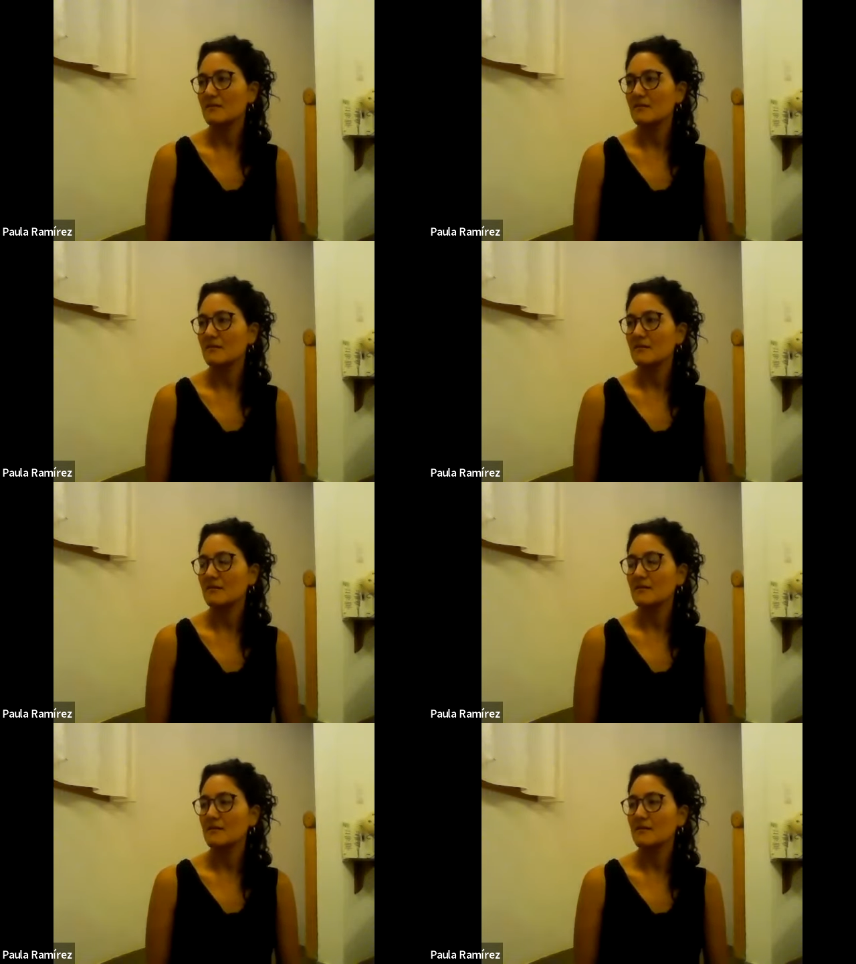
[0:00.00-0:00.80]

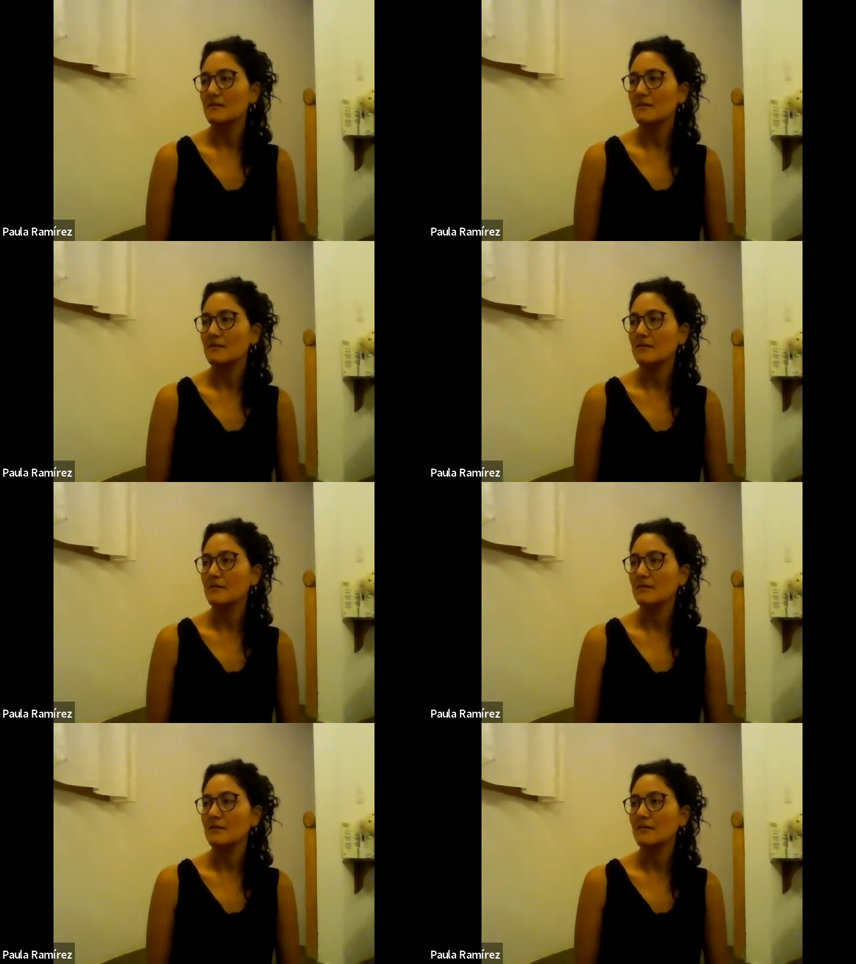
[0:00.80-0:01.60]

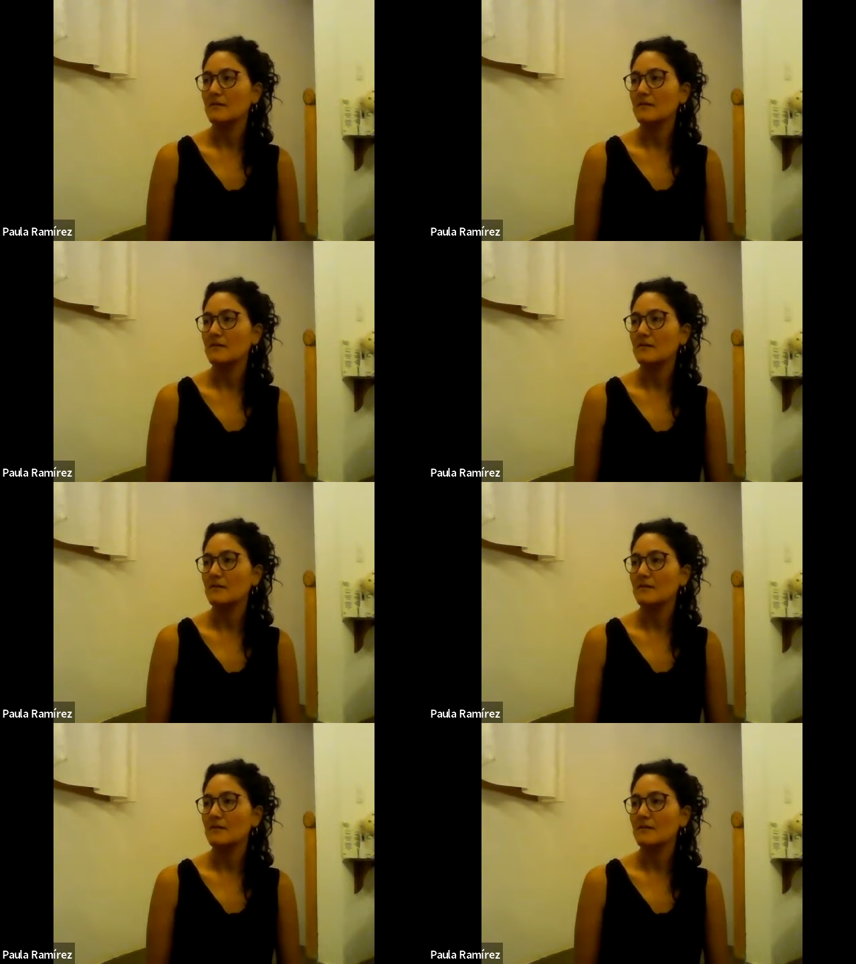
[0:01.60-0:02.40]

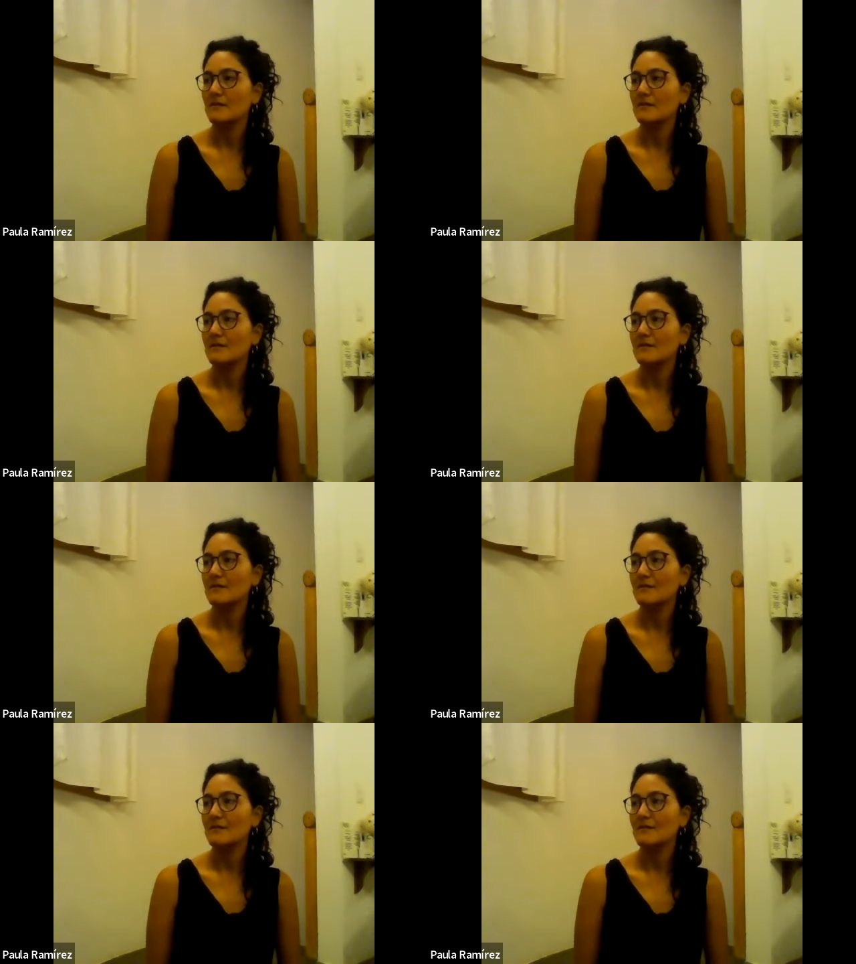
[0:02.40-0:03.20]

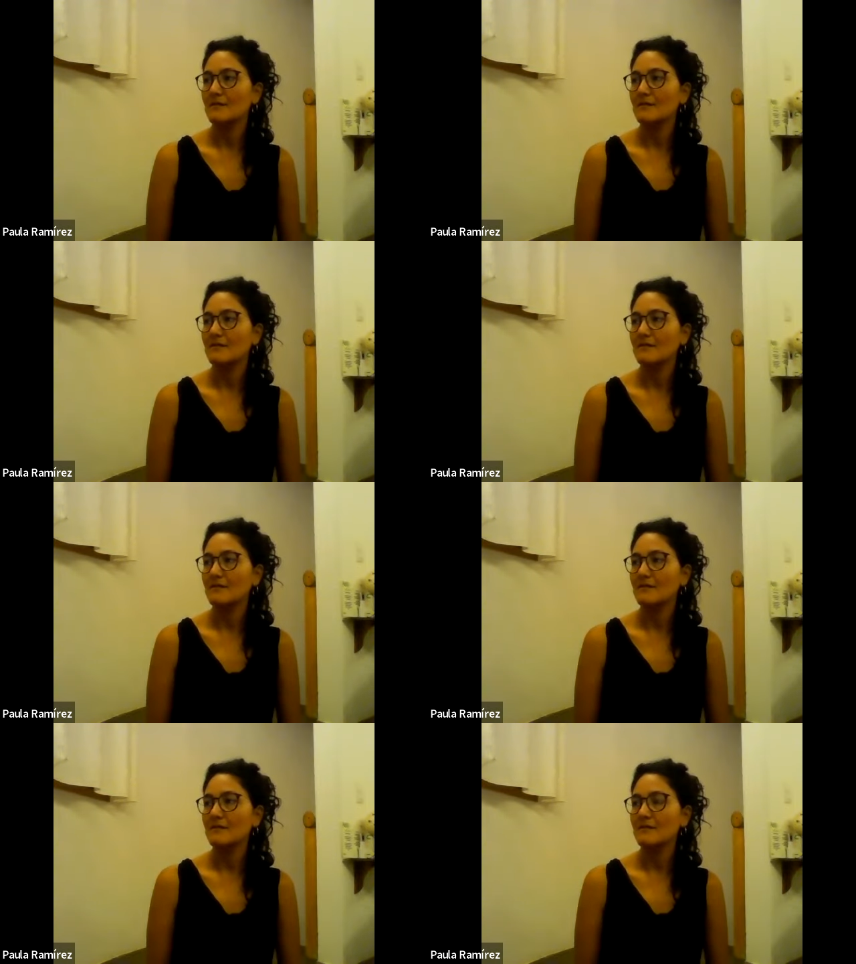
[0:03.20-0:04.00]

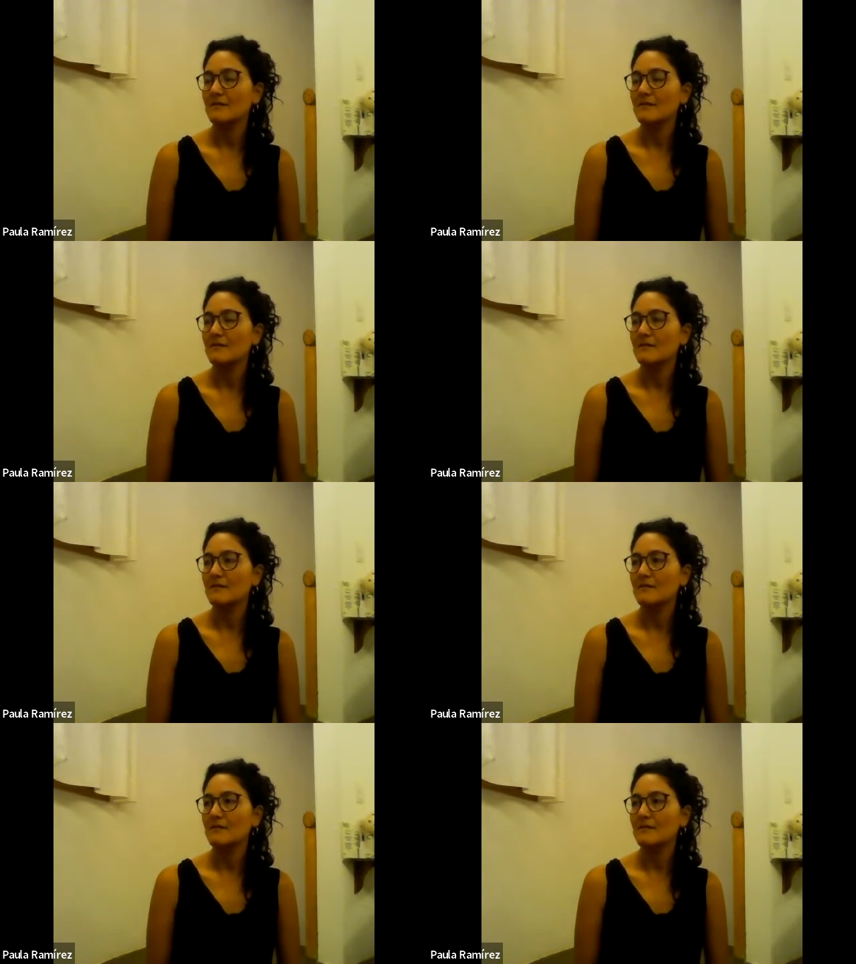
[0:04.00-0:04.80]

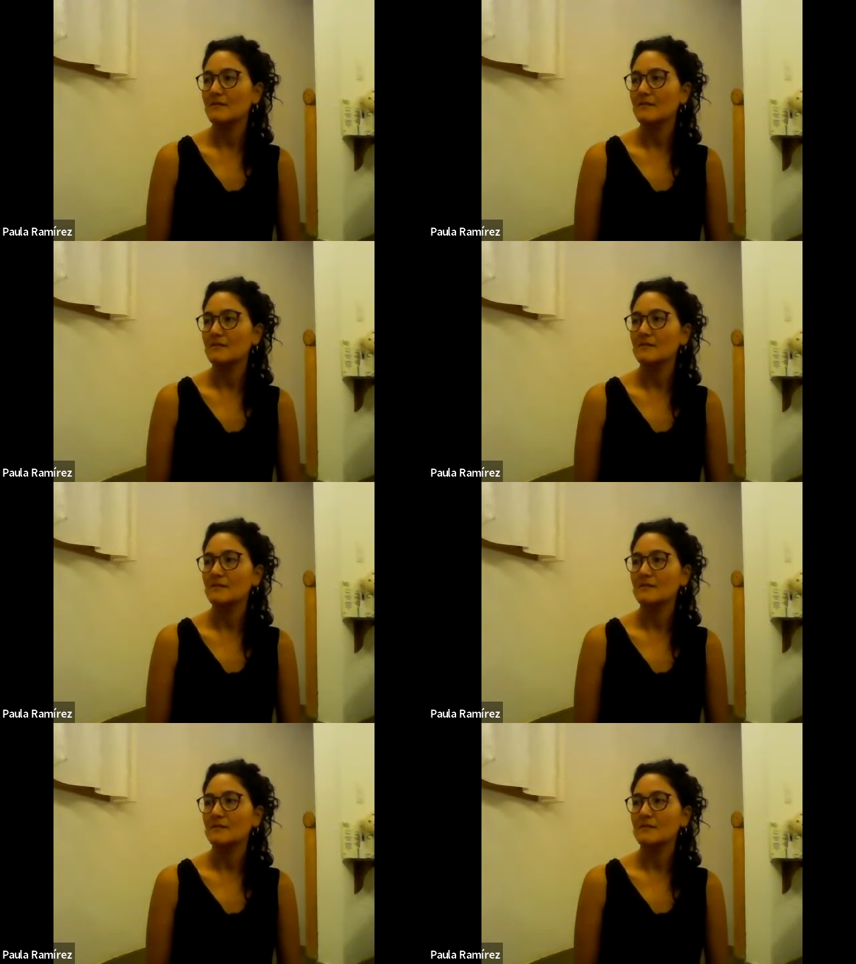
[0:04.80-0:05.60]

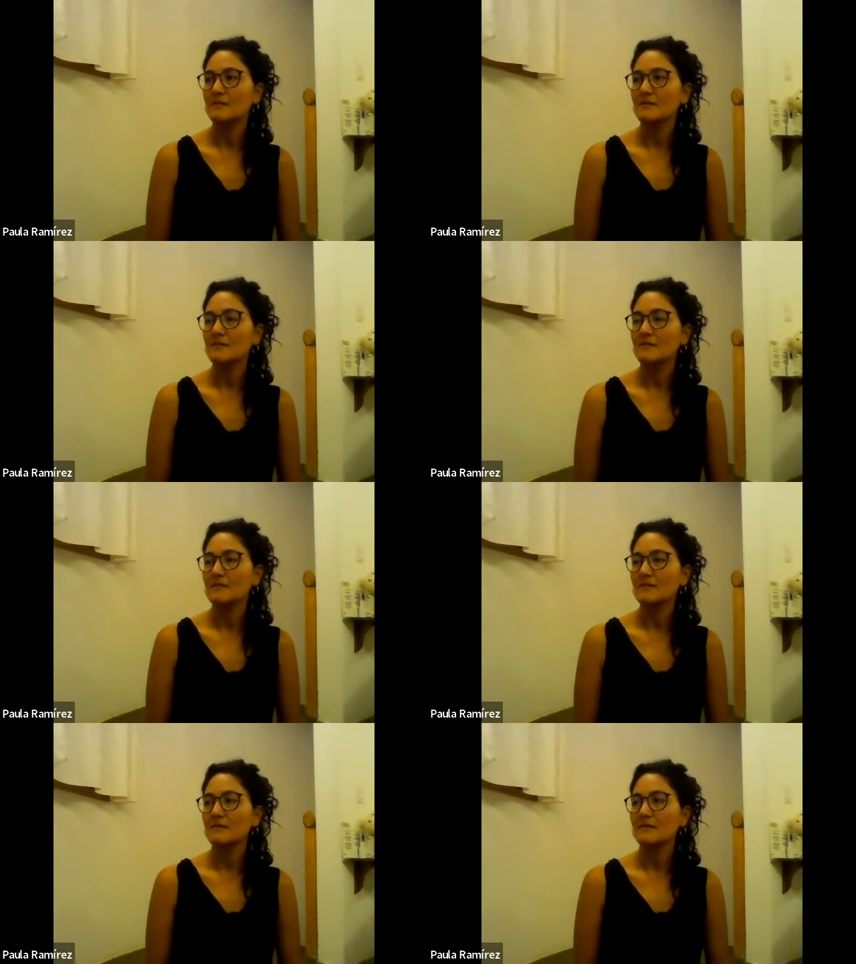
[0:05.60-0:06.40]

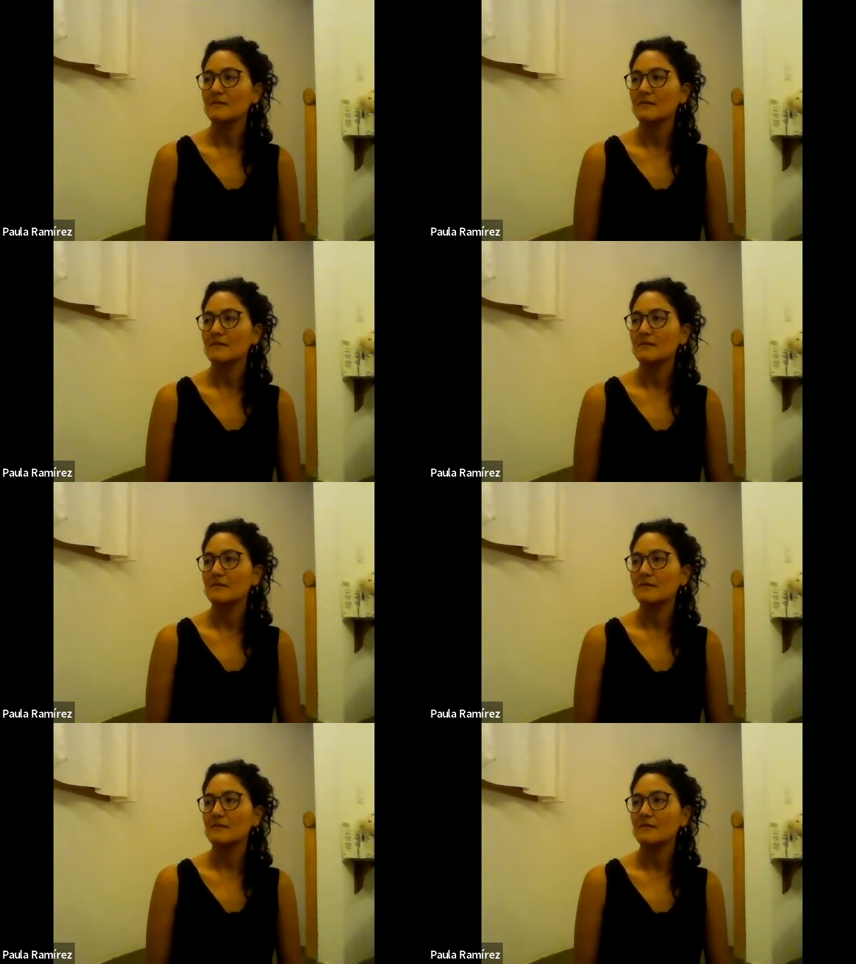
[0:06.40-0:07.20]

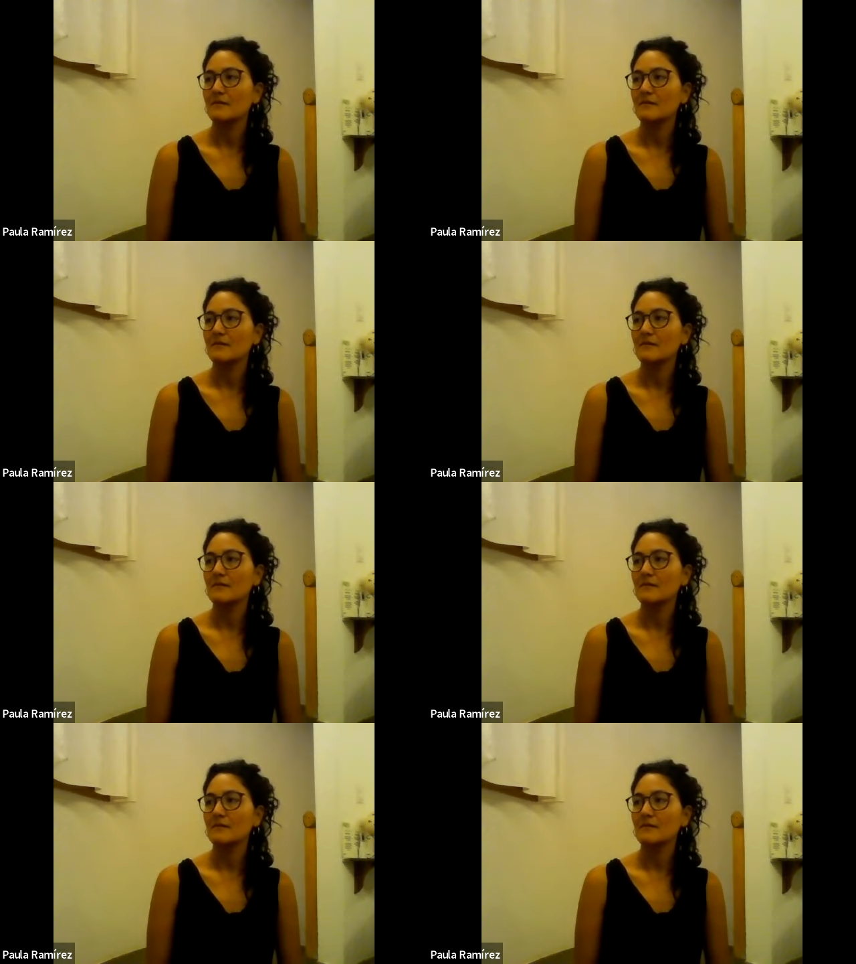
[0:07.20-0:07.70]
No one is speaking in this clip.